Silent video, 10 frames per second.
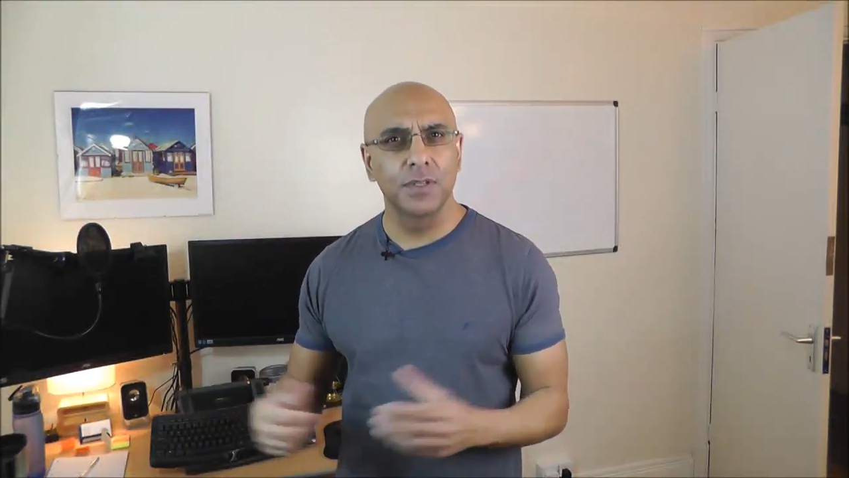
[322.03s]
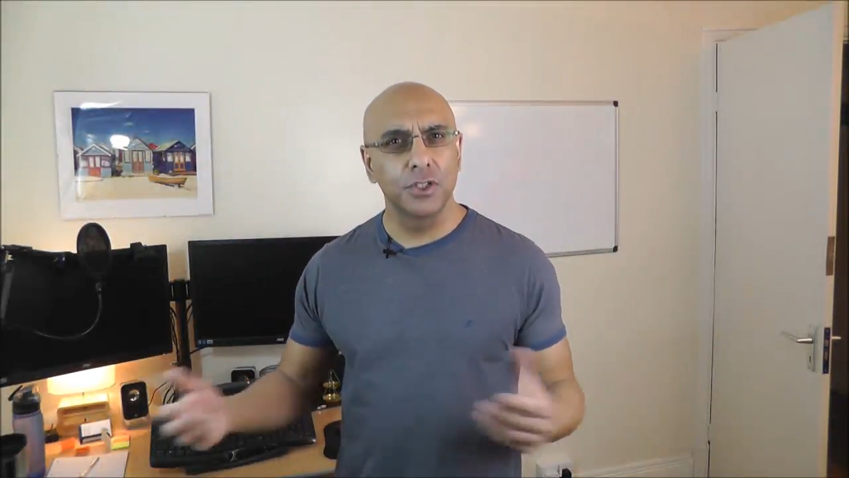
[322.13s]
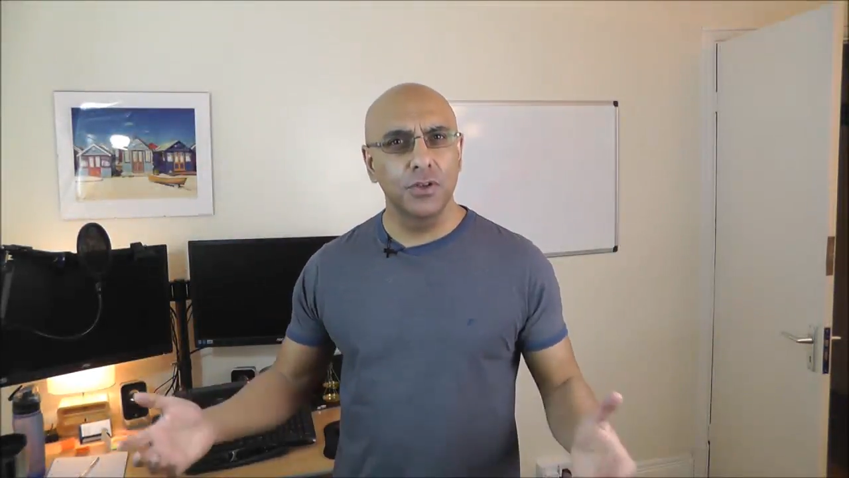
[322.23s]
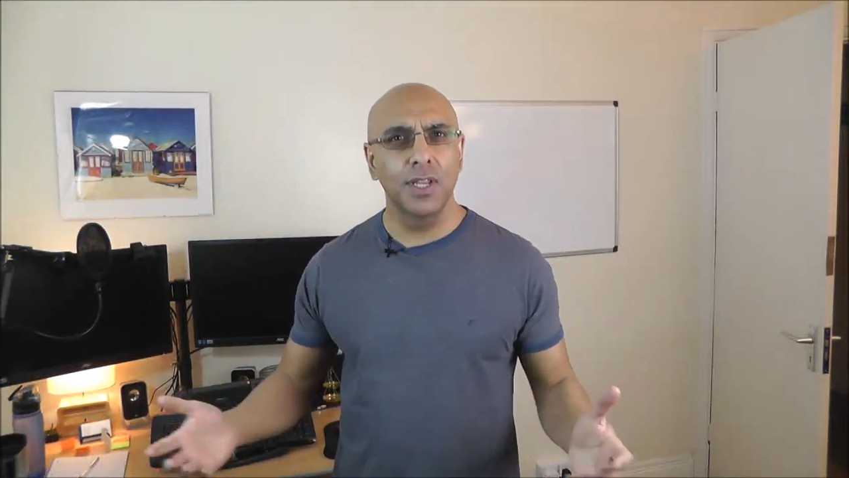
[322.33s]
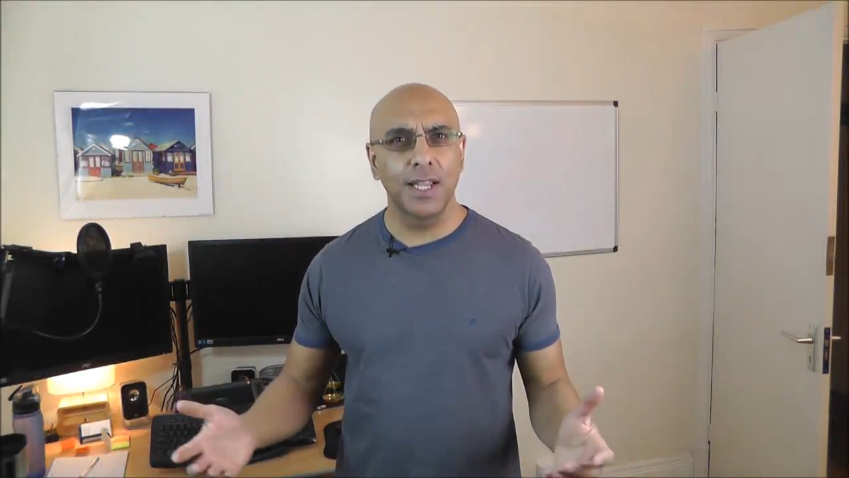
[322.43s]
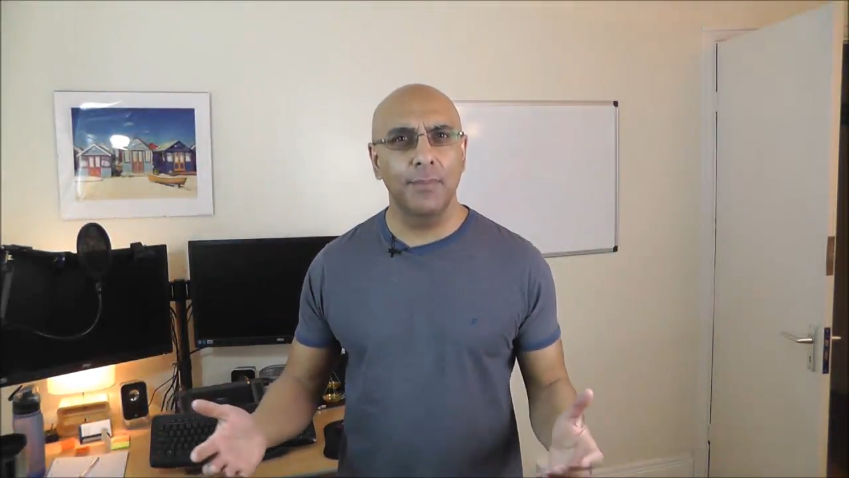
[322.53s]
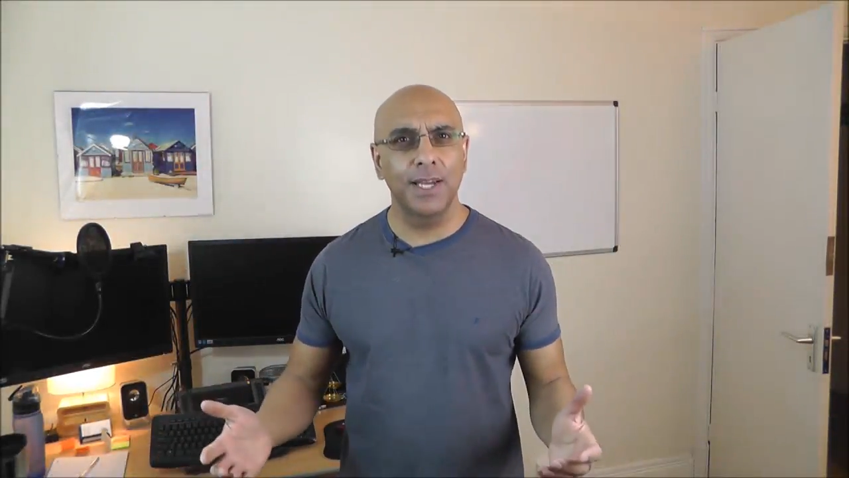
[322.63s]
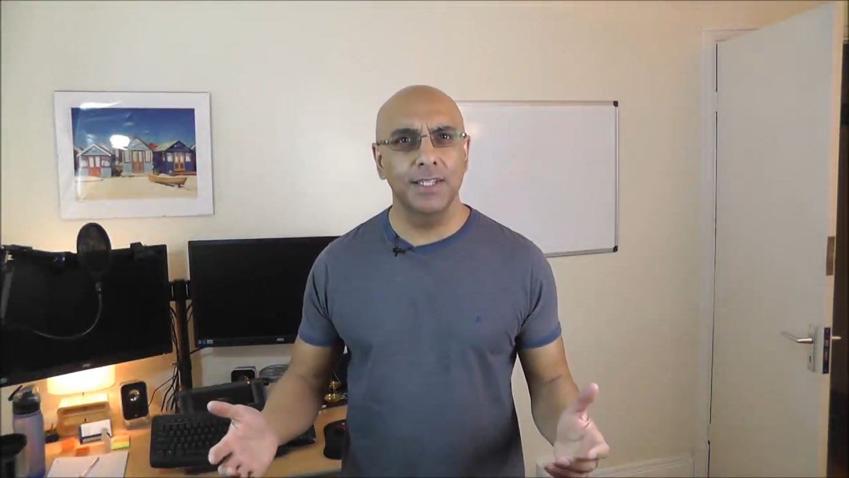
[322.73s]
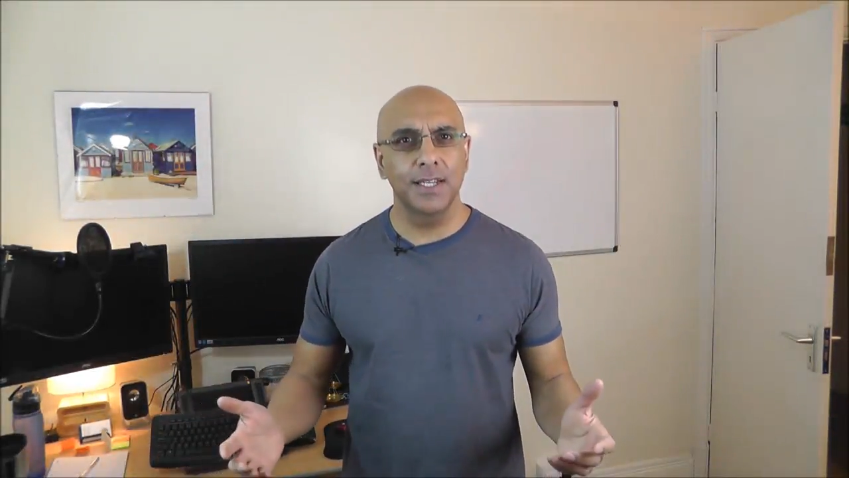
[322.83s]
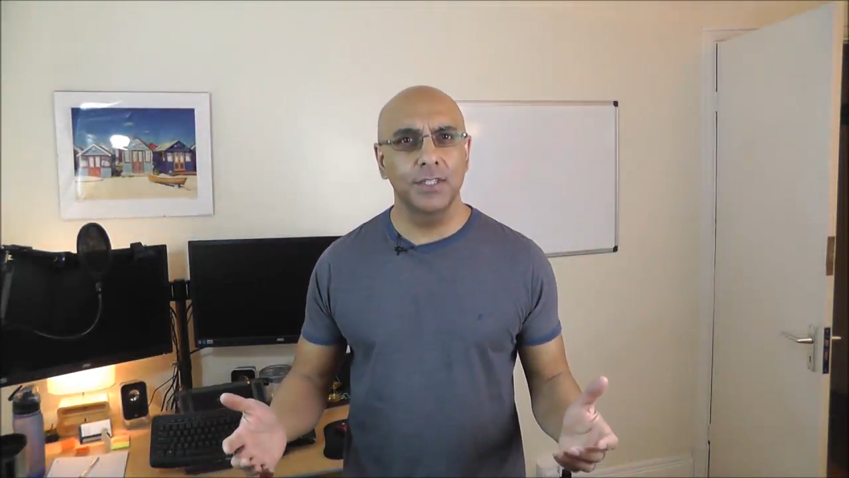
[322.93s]
Surely that
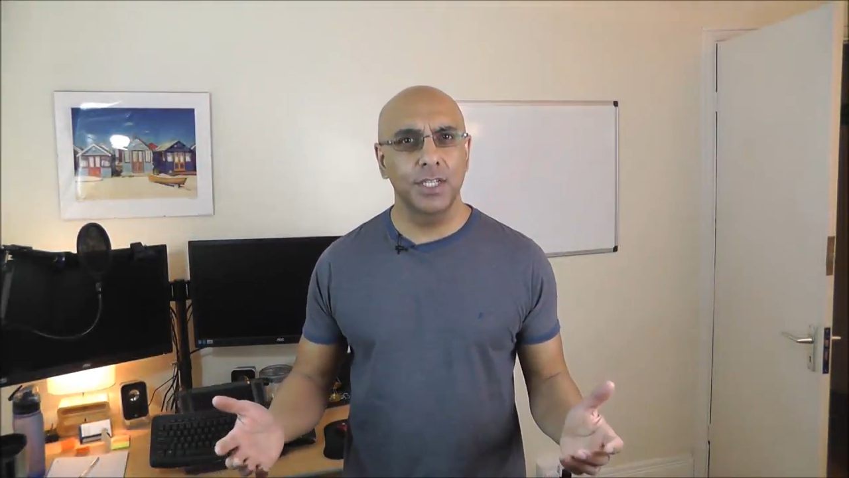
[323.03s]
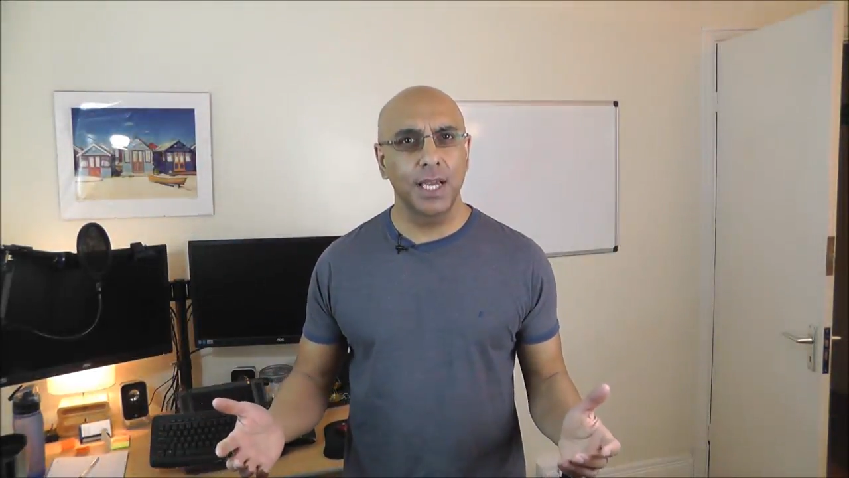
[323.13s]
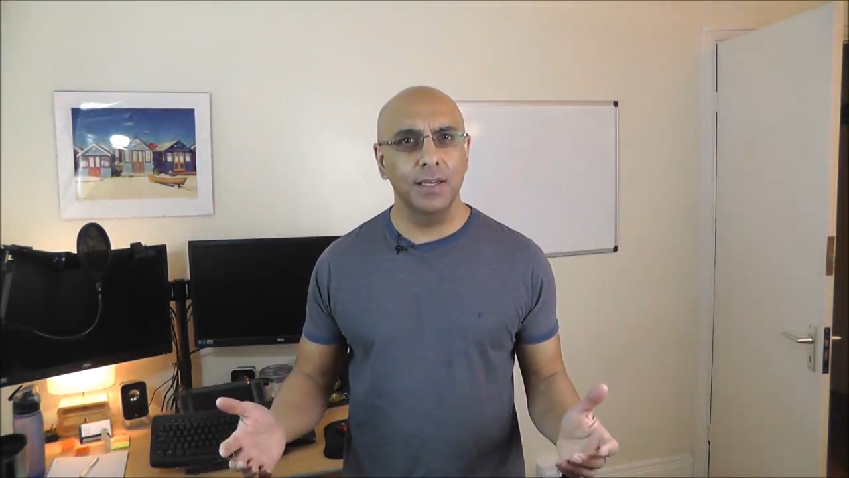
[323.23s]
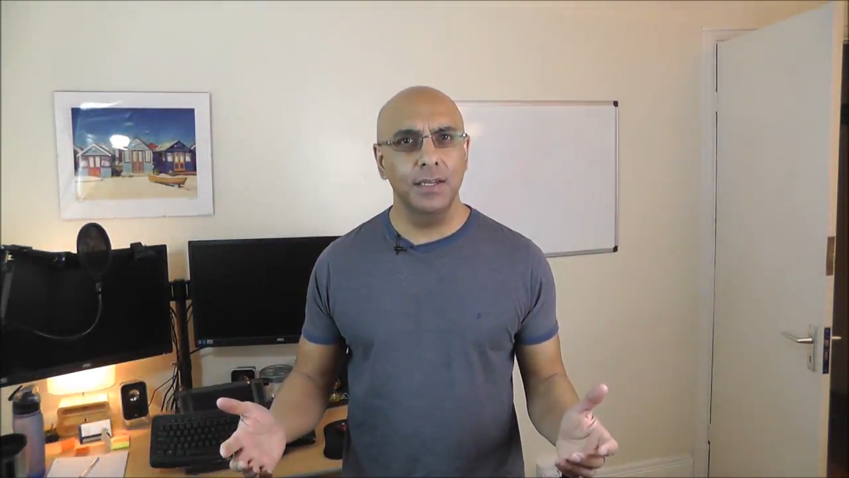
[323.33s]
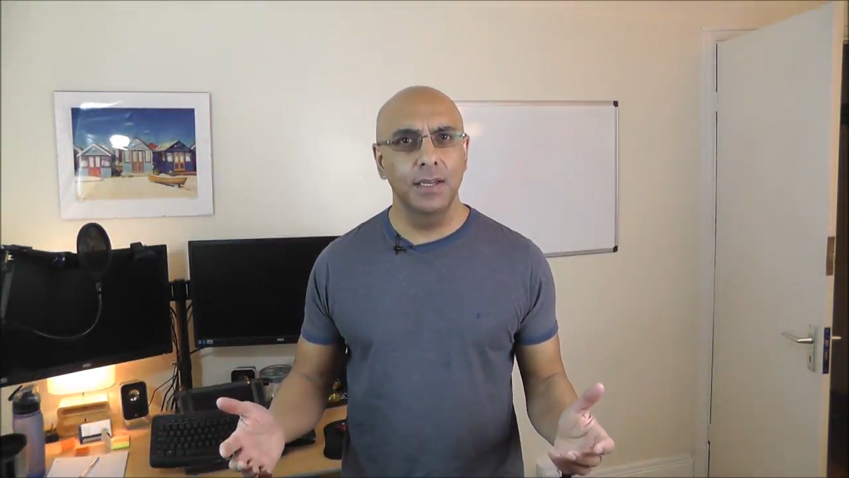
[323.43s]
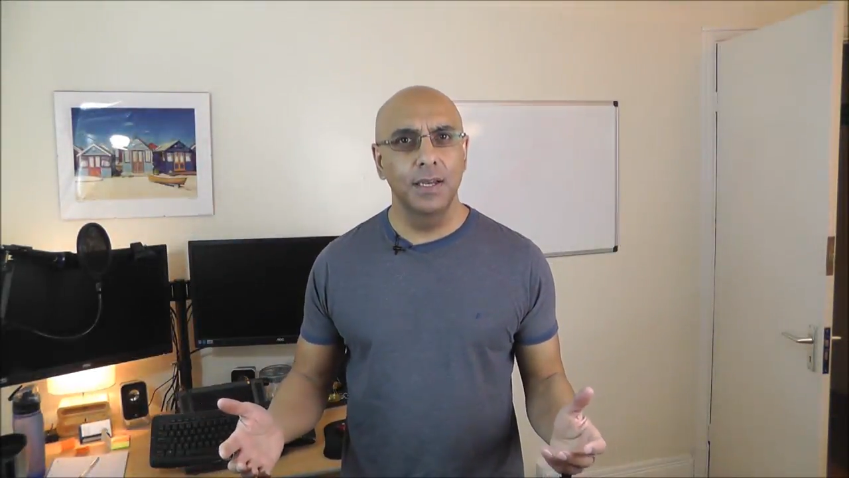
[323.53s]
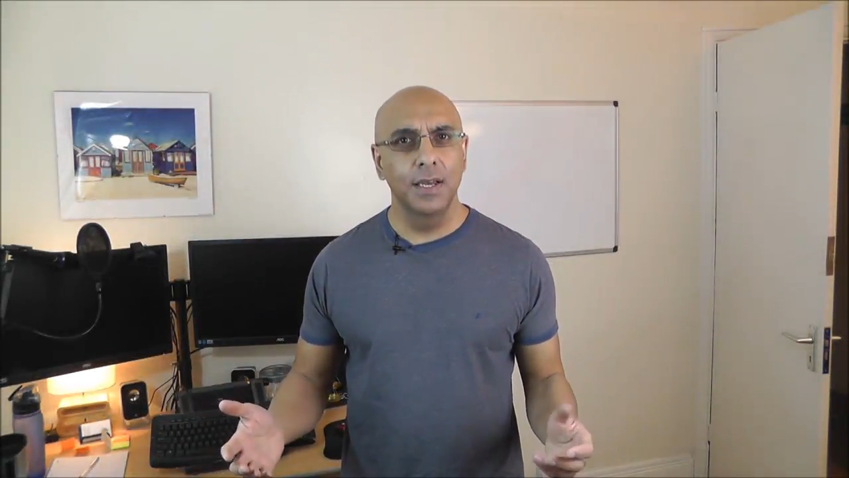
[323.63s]
makes sense, yeah?